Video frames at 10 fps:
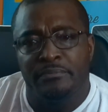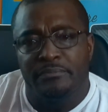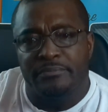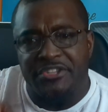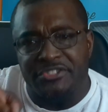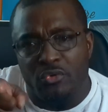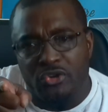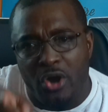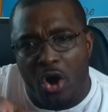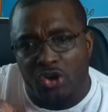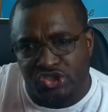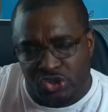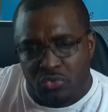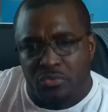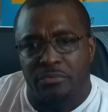that's going to cost
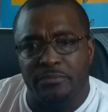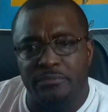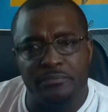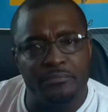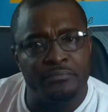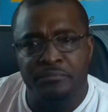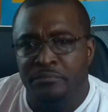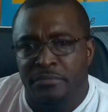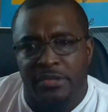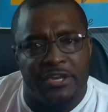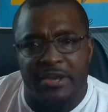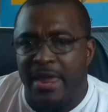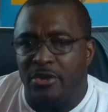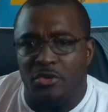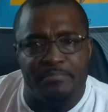you, and it ain't
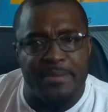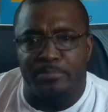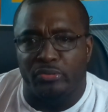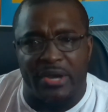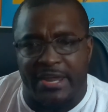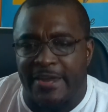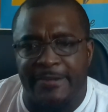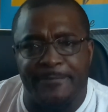going to be pretty.